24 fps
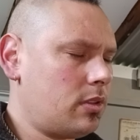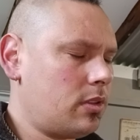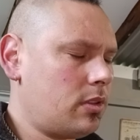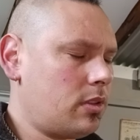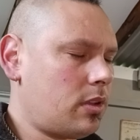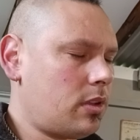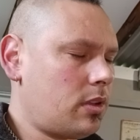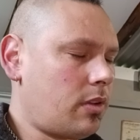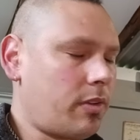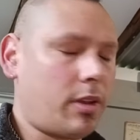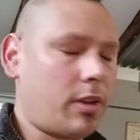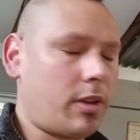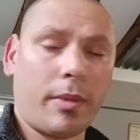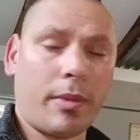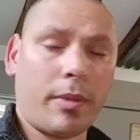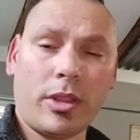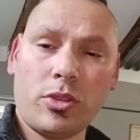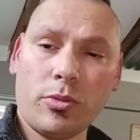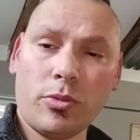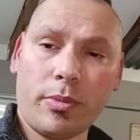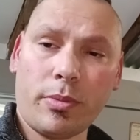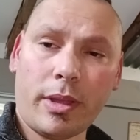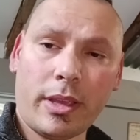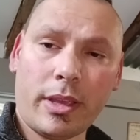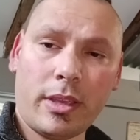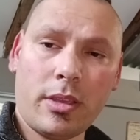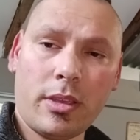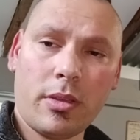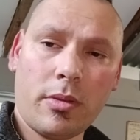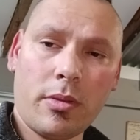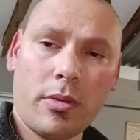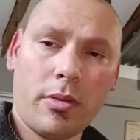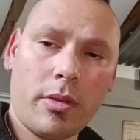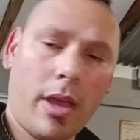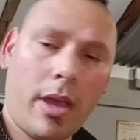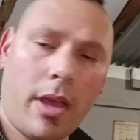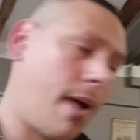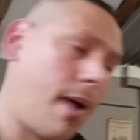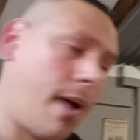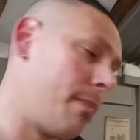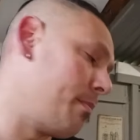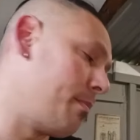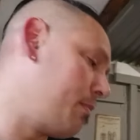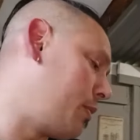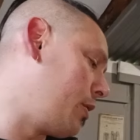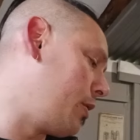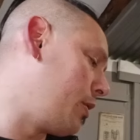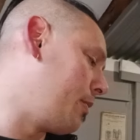I've had a mental blank.
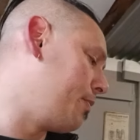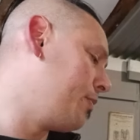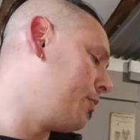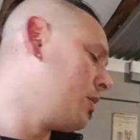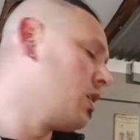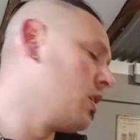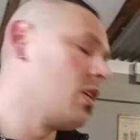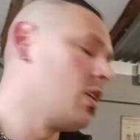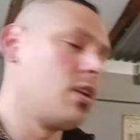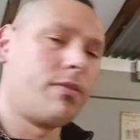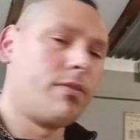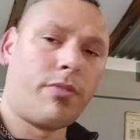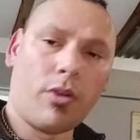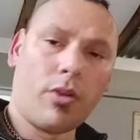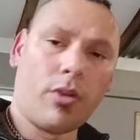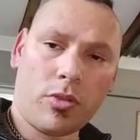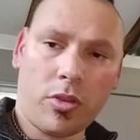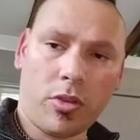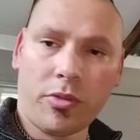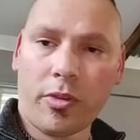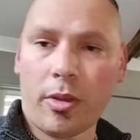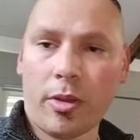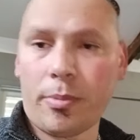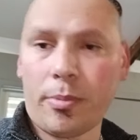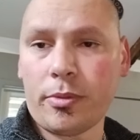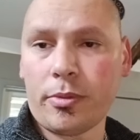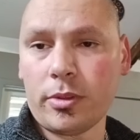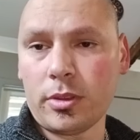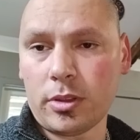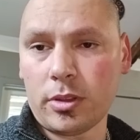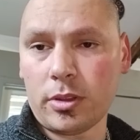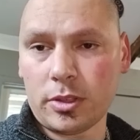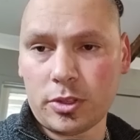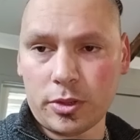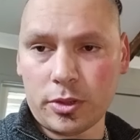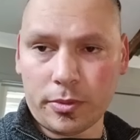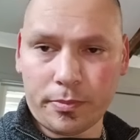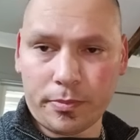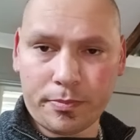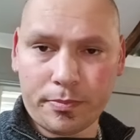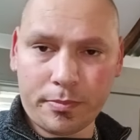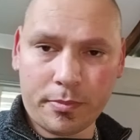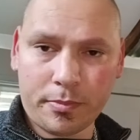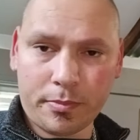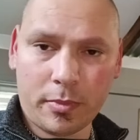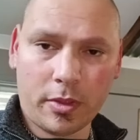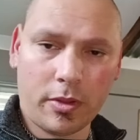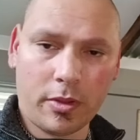Um, but 433.92.
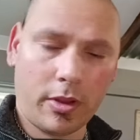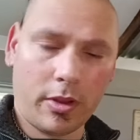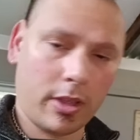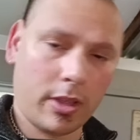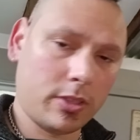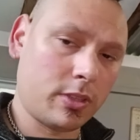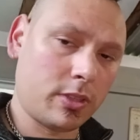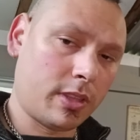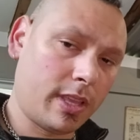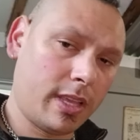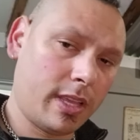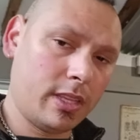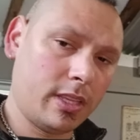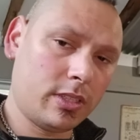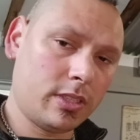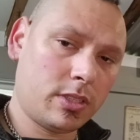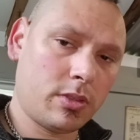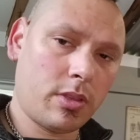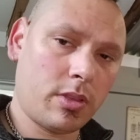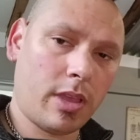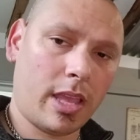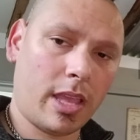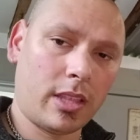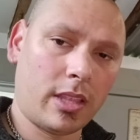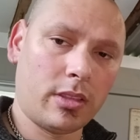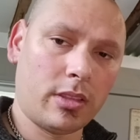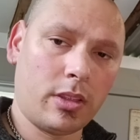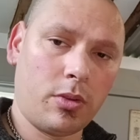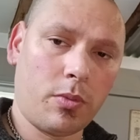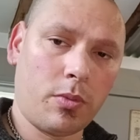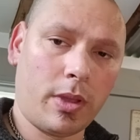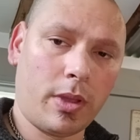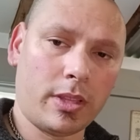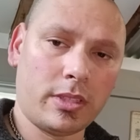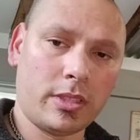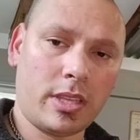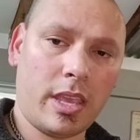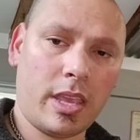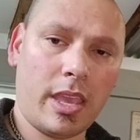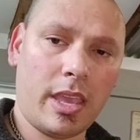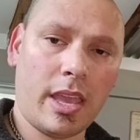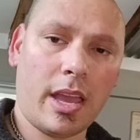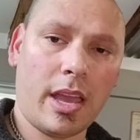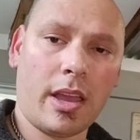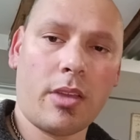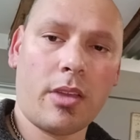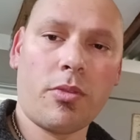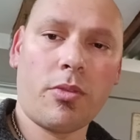Alright, so these little ones
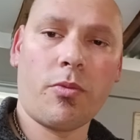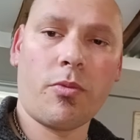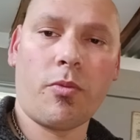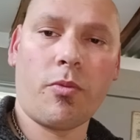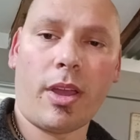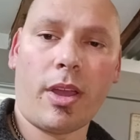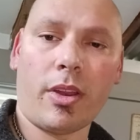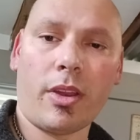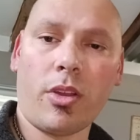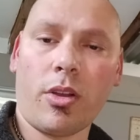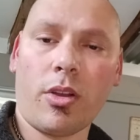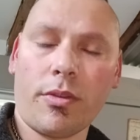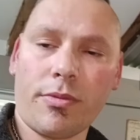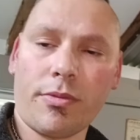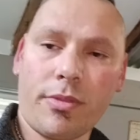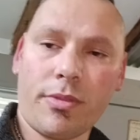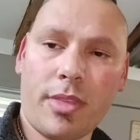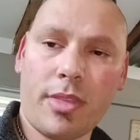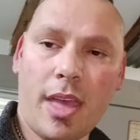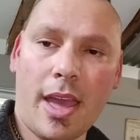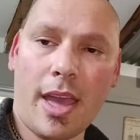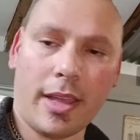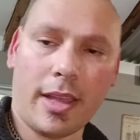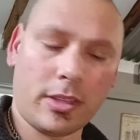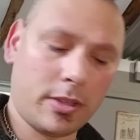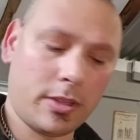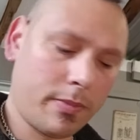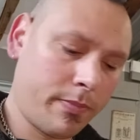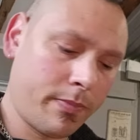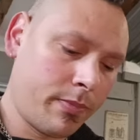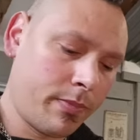here run off that.